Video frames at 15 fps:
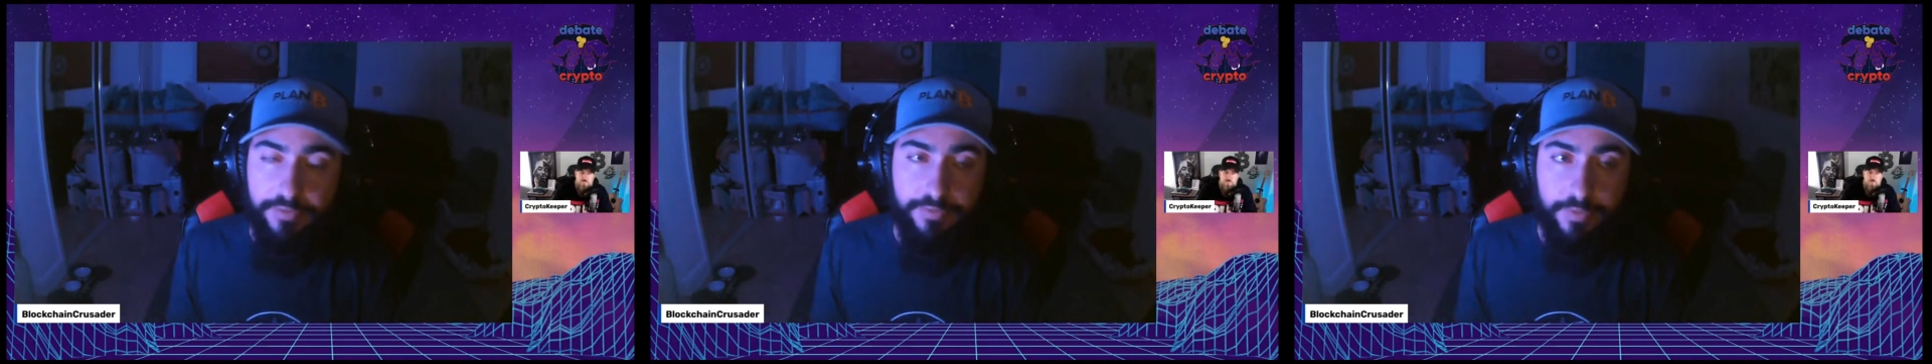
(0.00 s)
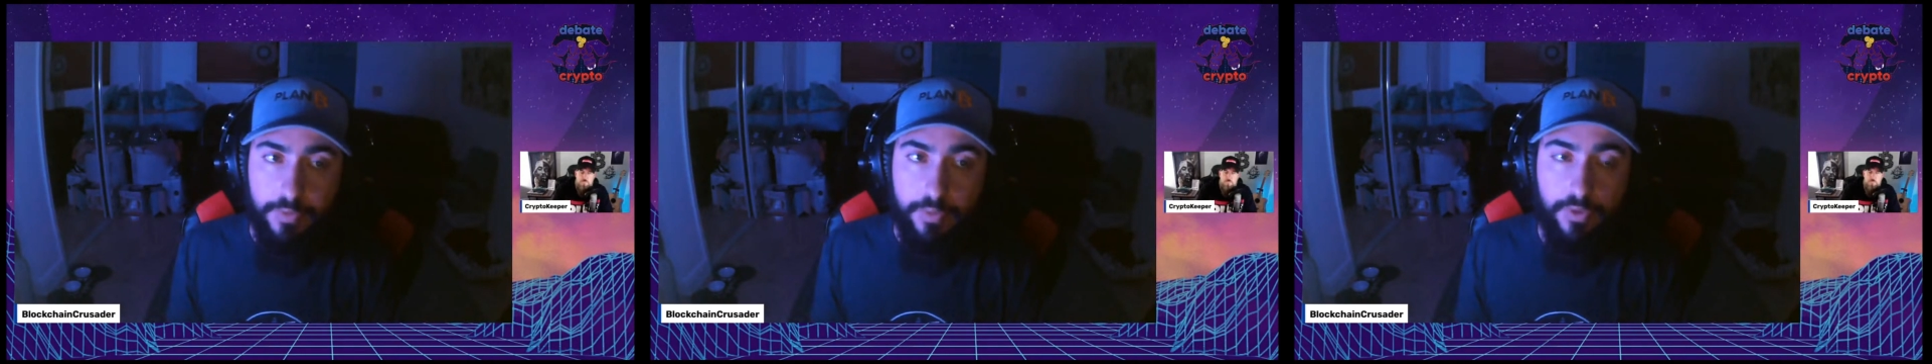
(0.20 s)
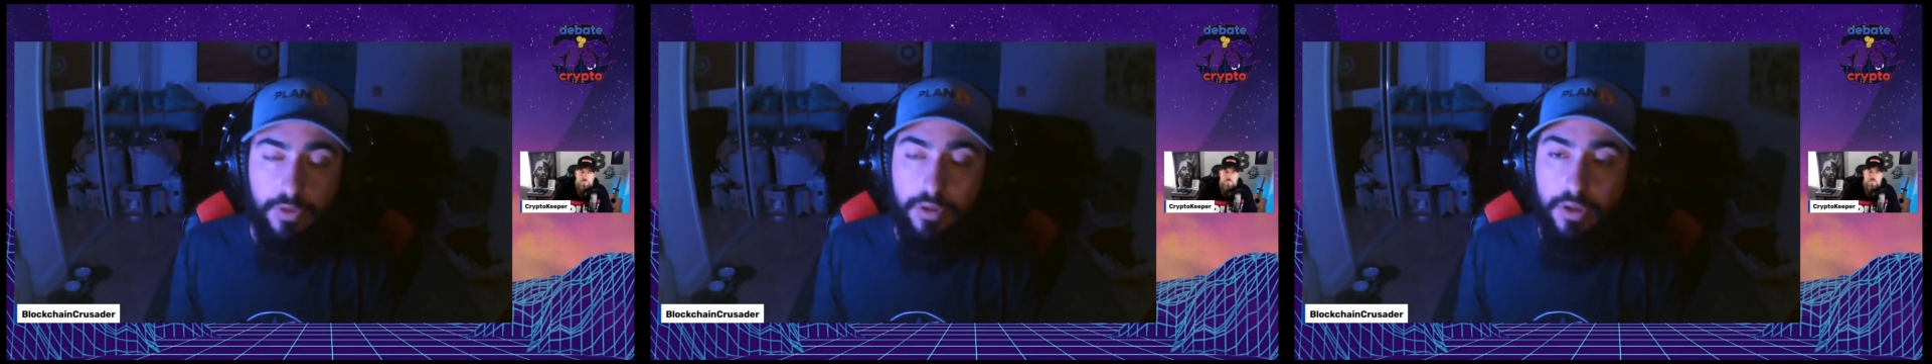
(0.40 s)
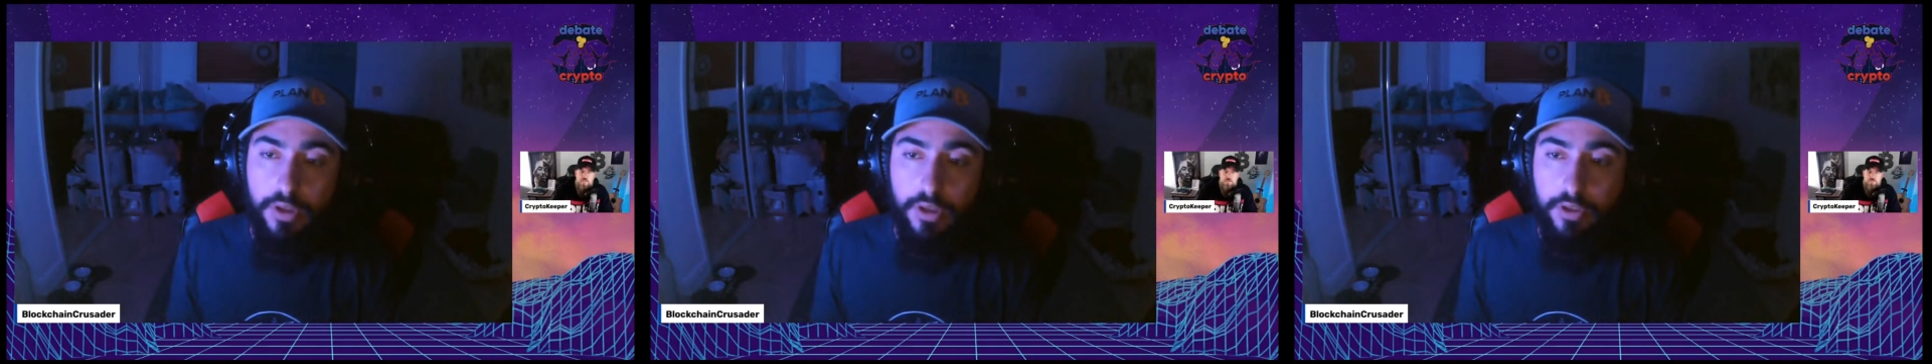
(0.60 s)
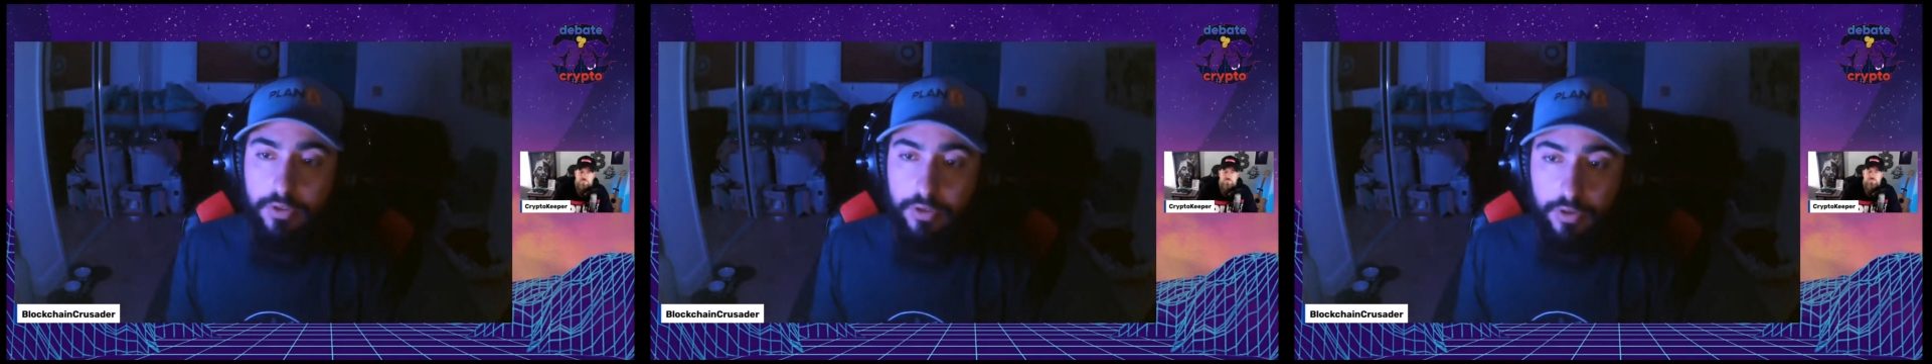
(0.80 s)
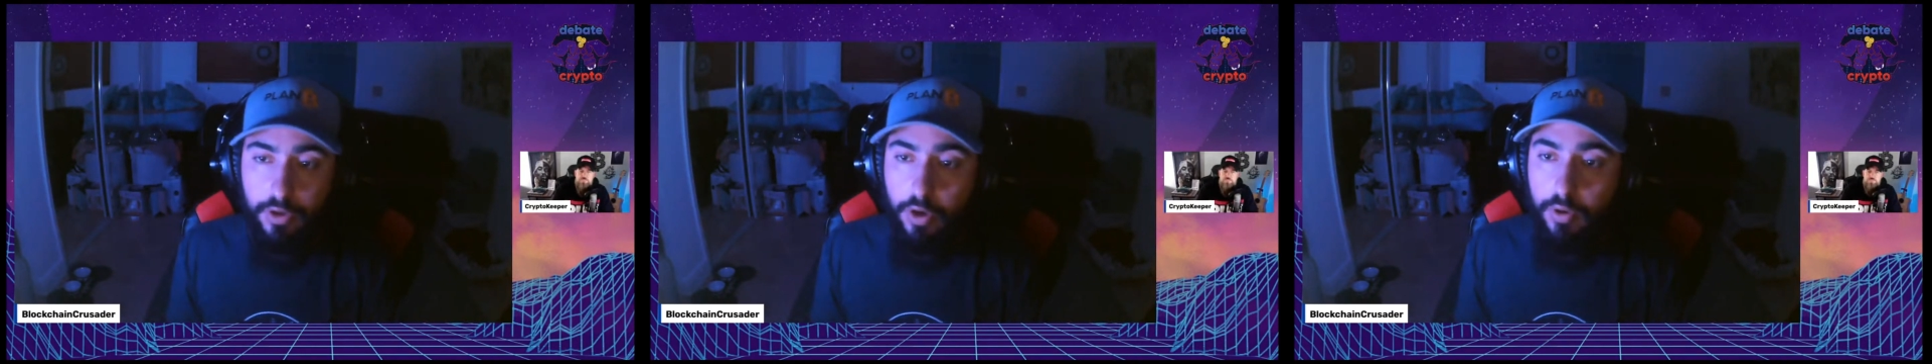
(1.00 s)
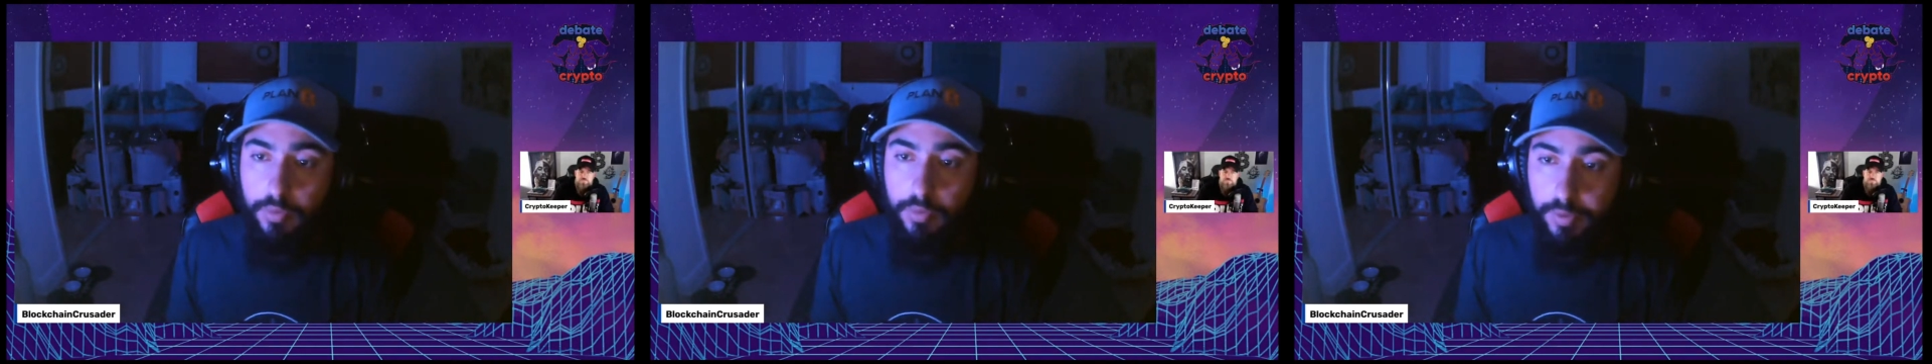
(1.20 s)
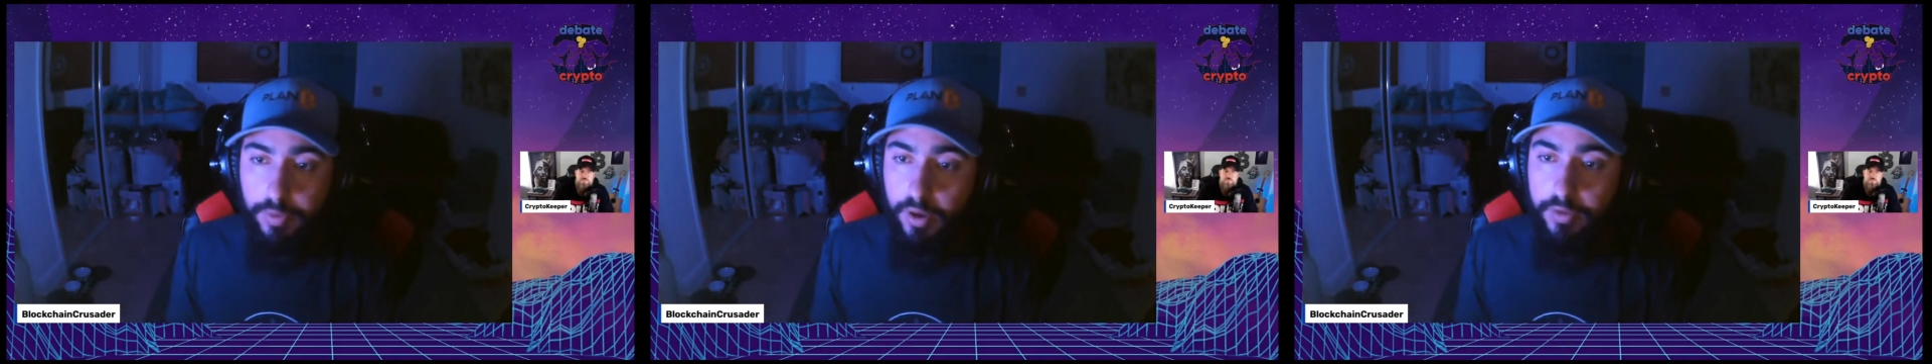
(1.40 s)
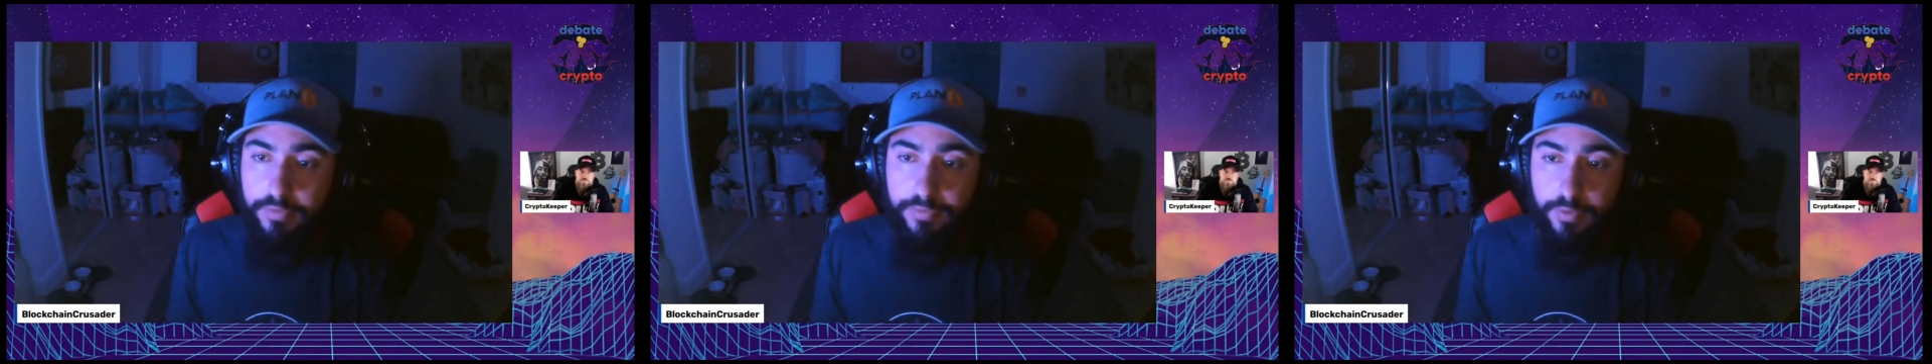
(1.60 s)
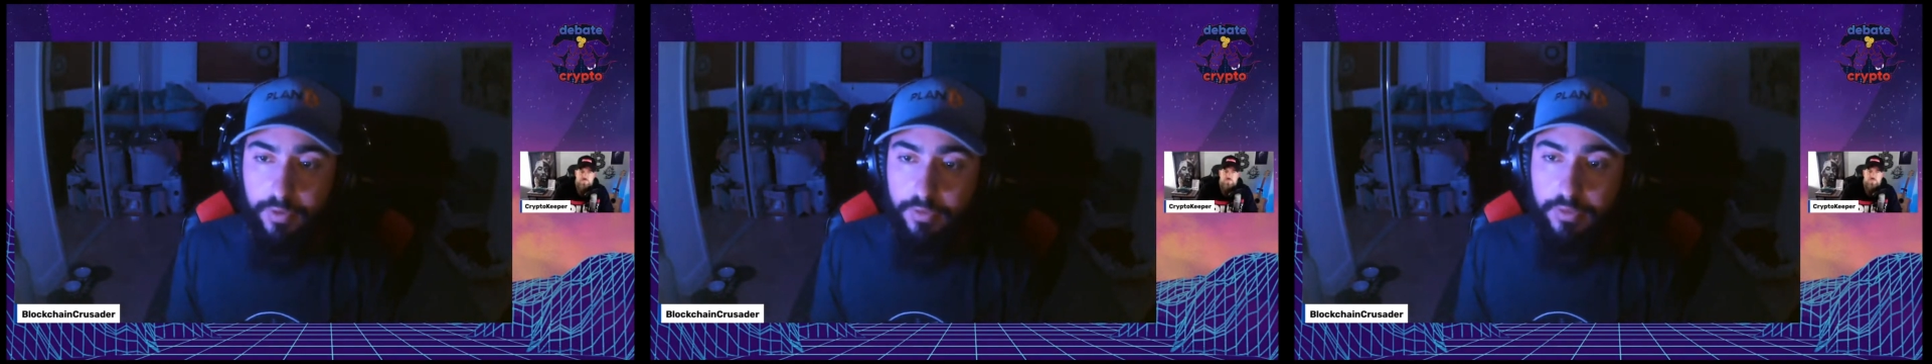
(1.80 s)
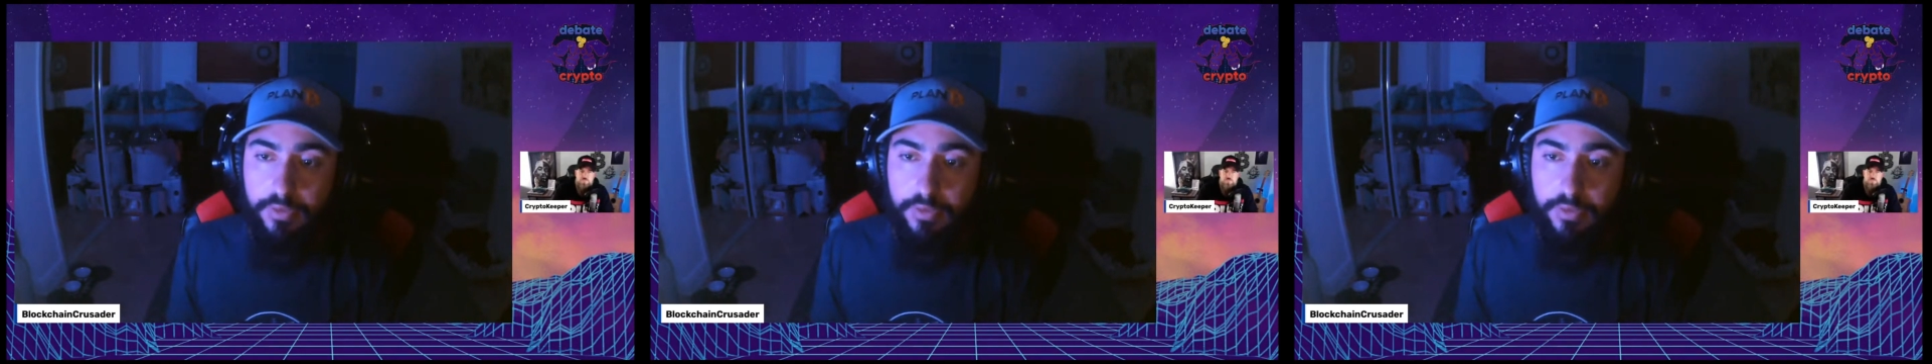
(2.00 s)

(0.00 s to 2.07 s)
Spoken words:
fuel to go above